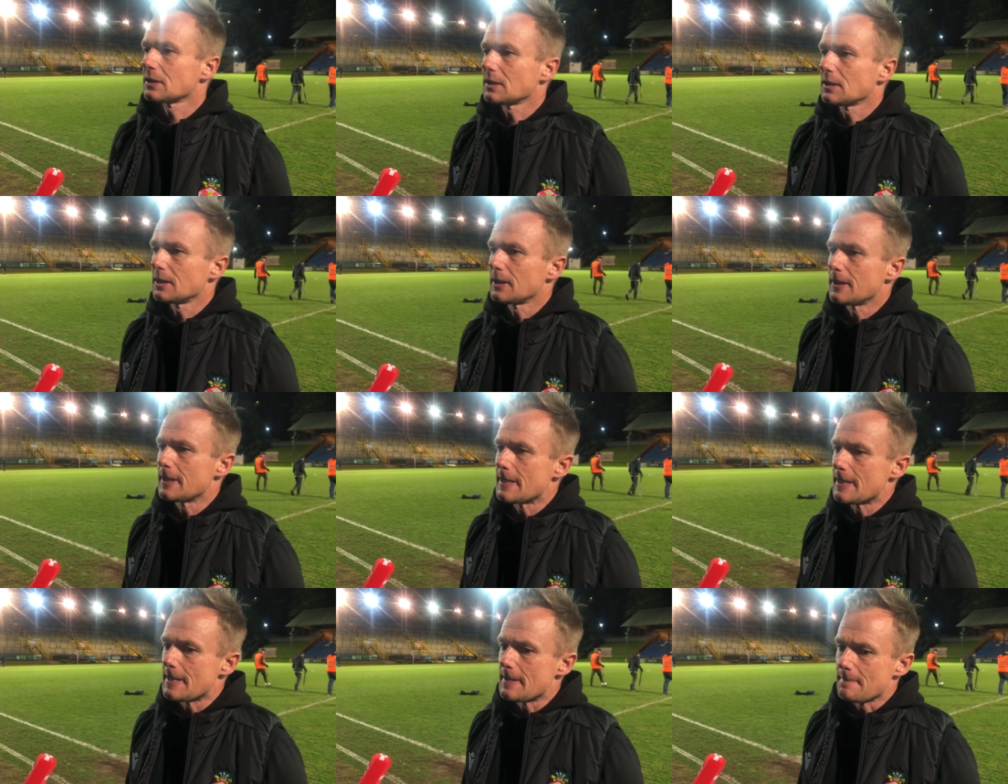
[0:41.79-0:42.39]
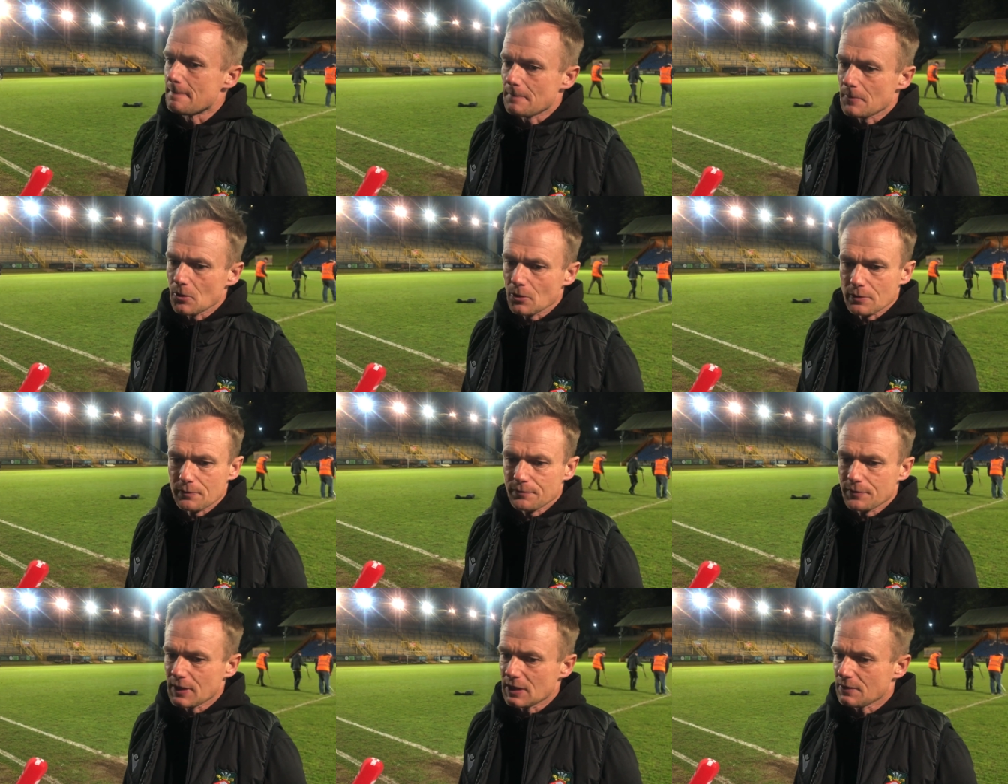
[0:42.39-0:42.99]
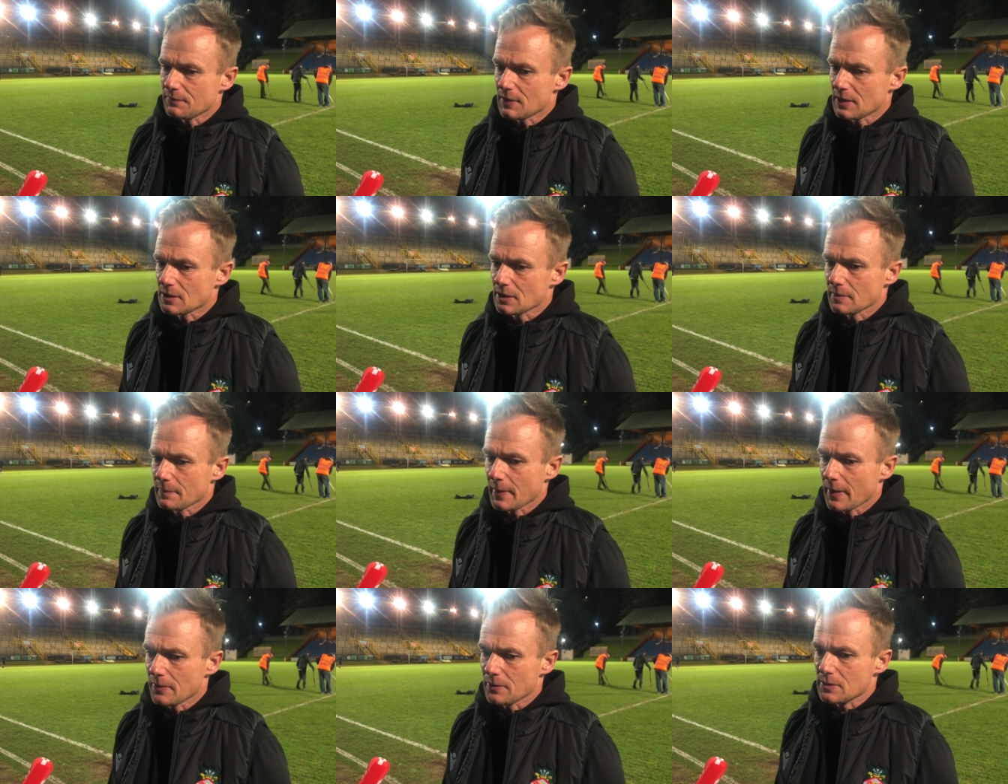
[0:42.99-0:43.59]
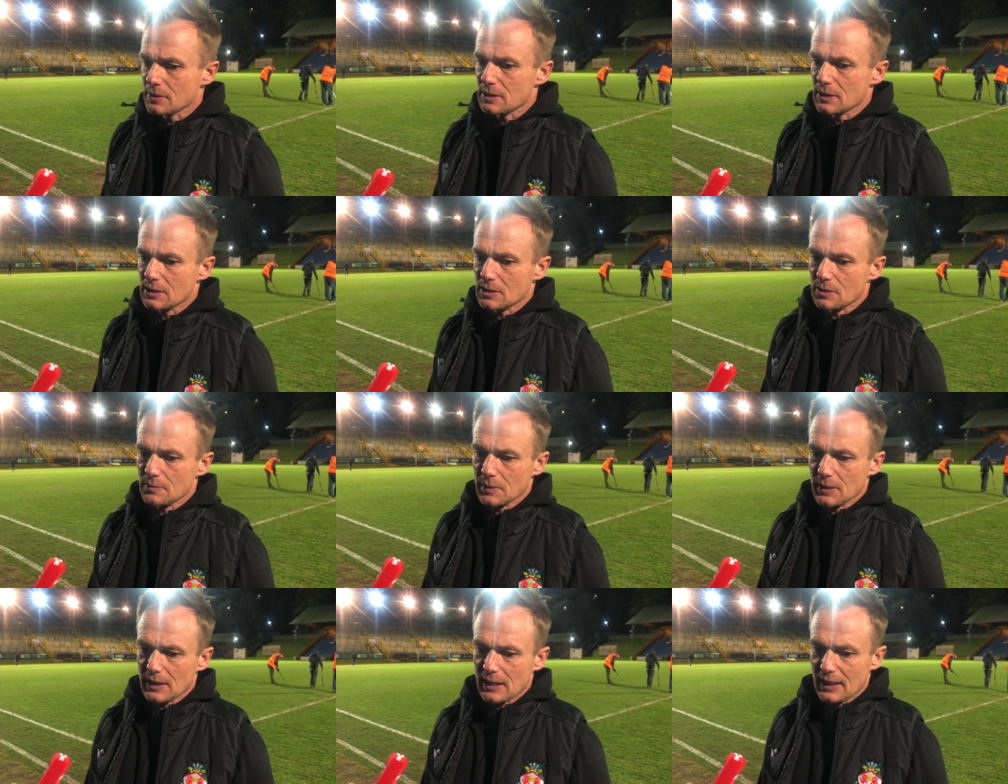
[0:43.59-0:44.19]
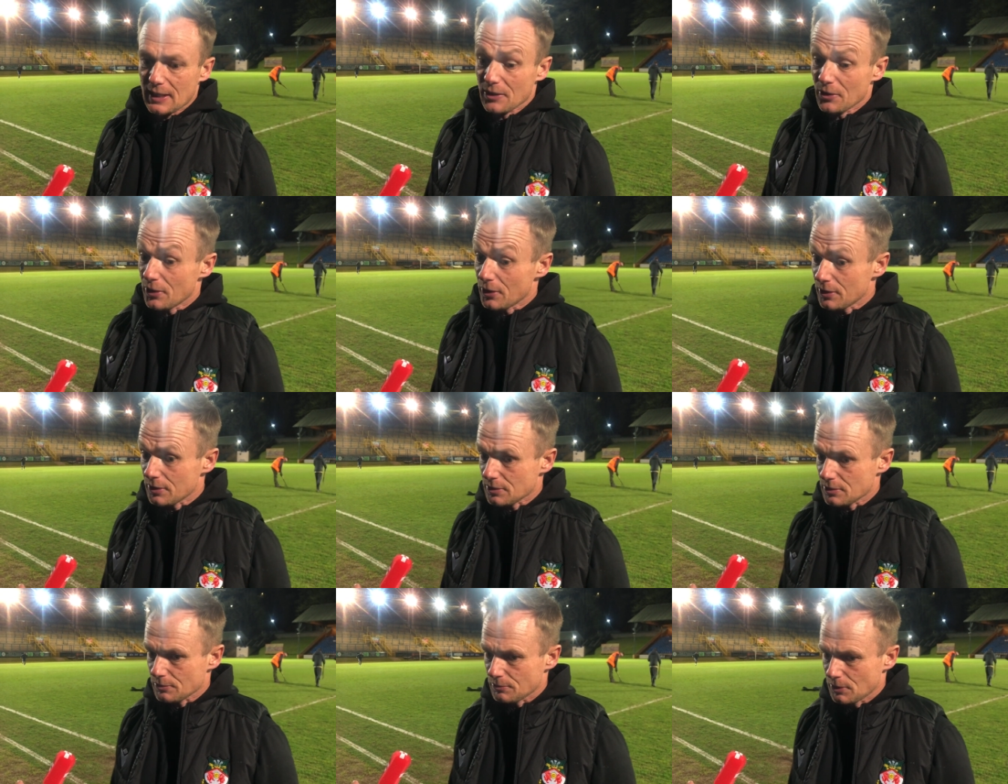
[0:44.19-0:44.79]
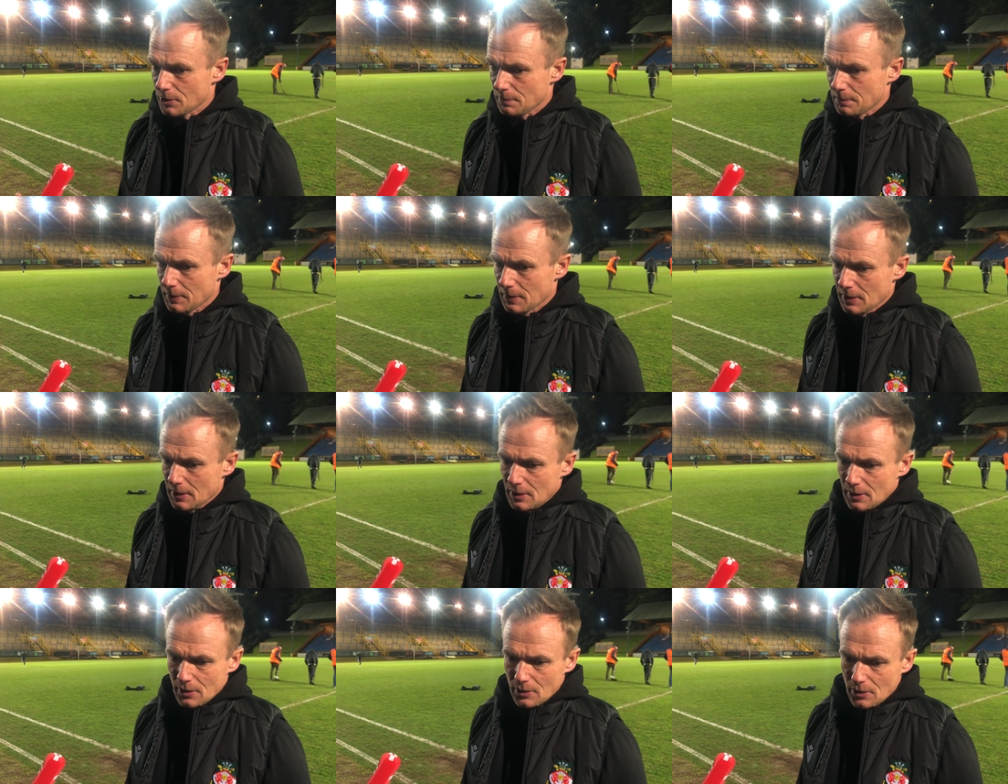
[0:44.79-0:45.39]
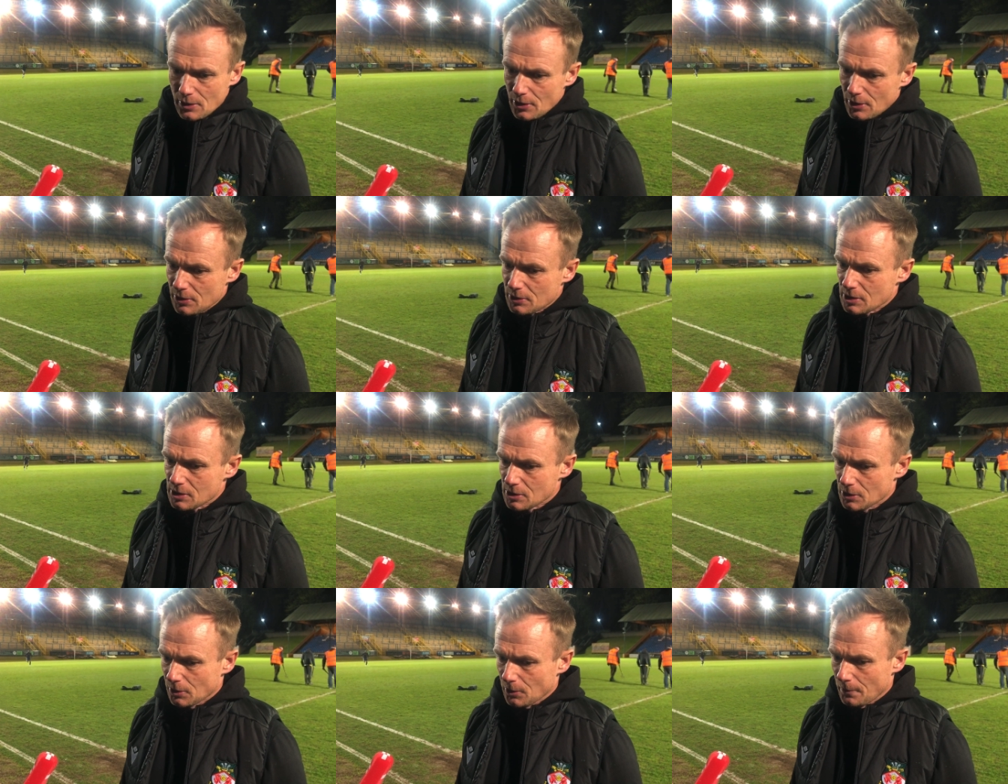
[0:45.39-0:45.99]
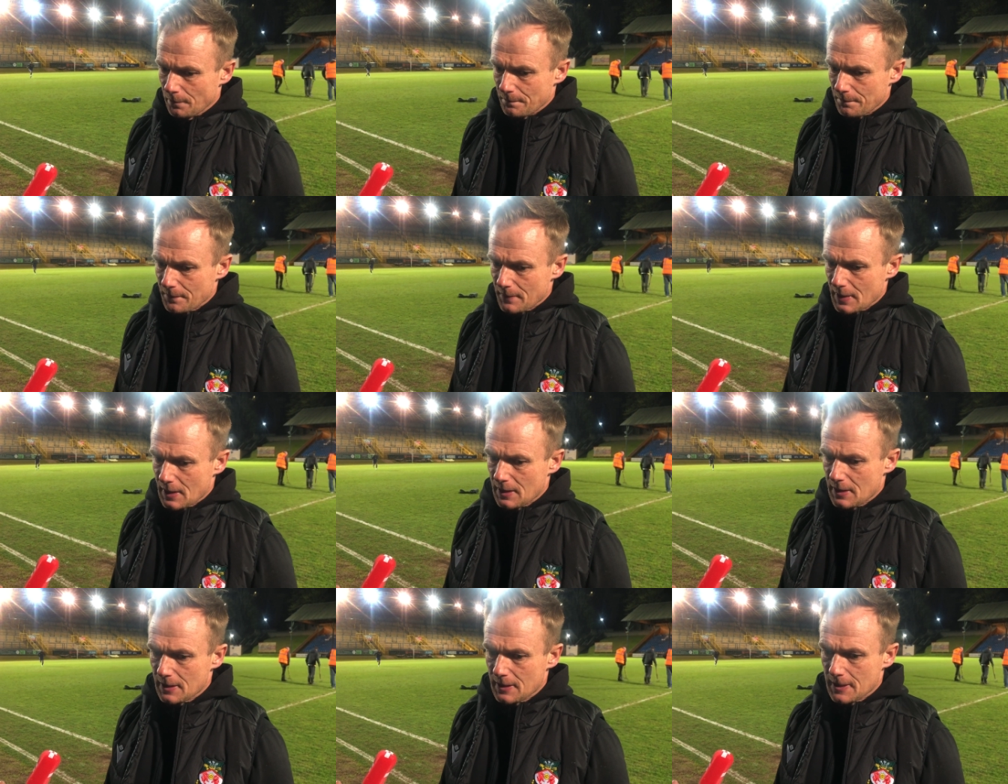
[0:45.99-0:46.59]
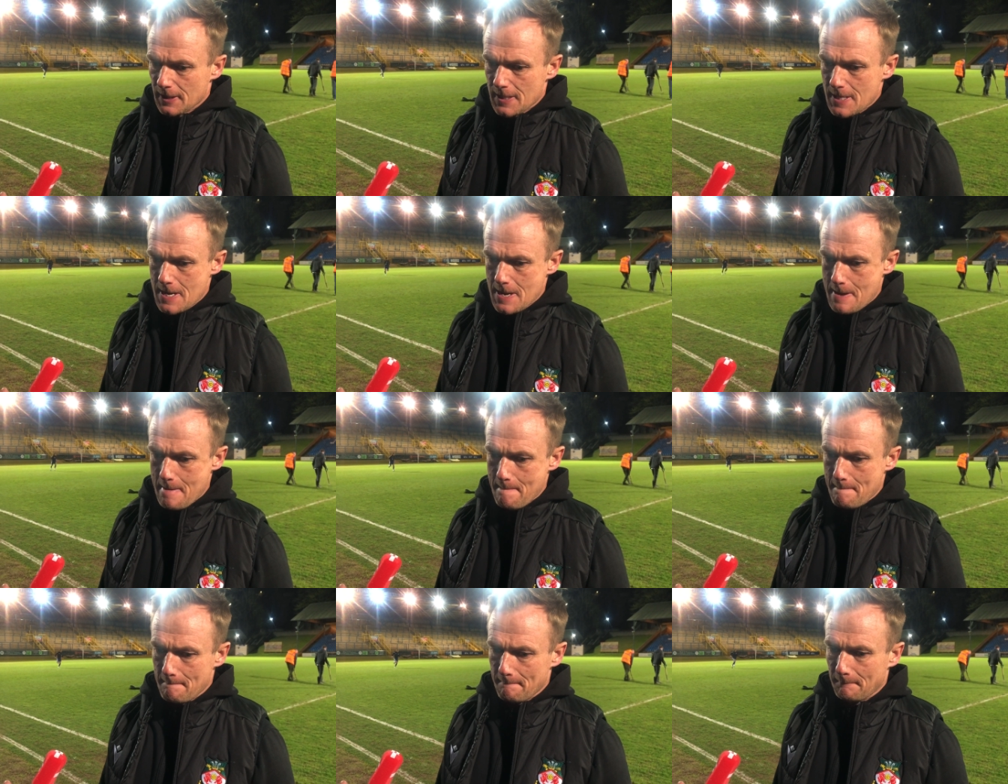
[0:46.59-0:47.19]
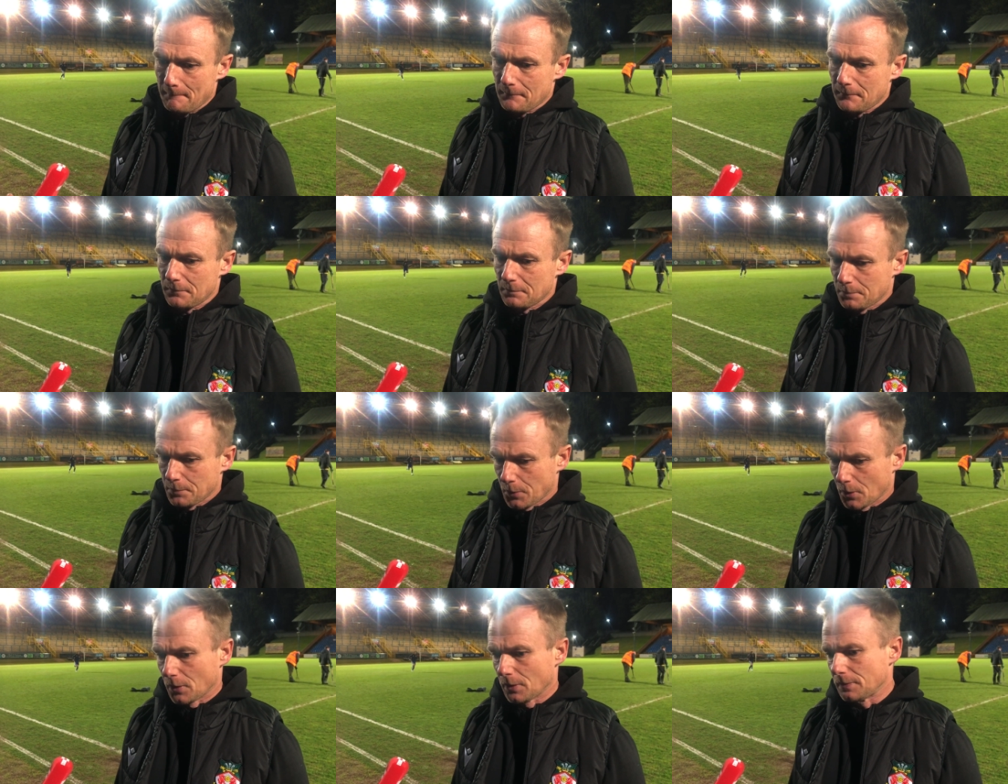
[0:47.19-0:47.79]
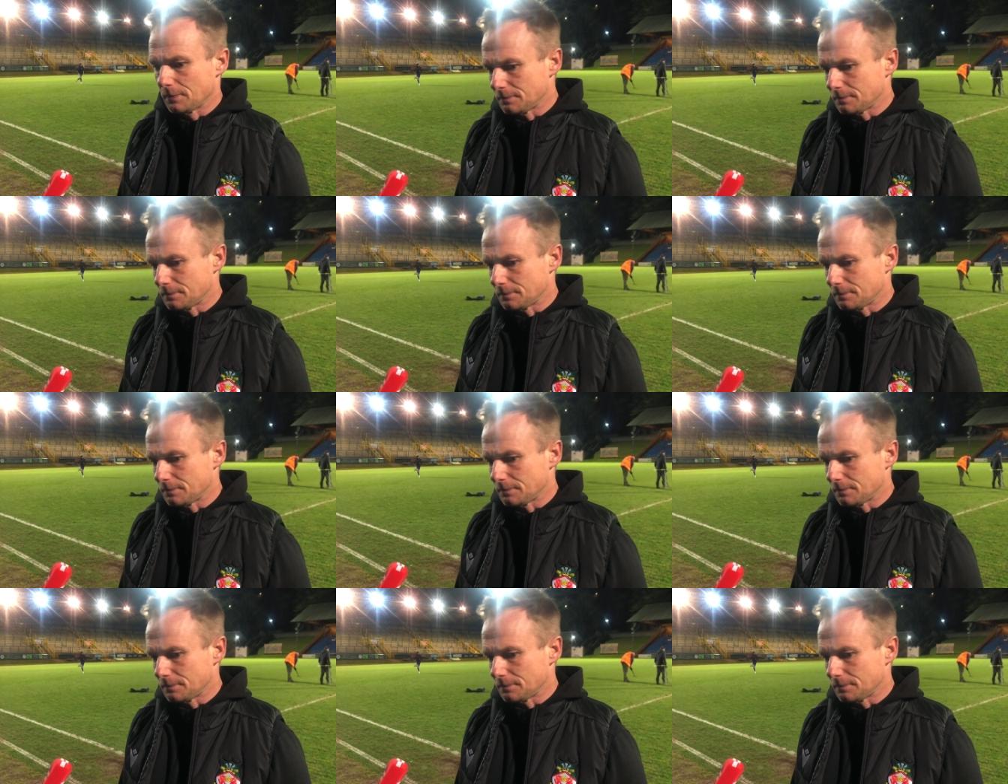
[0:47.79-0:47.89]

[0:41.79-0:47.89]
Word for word: Um, look, three defeats on the bounce. It's something that hurt the group, hurt us all. Um, but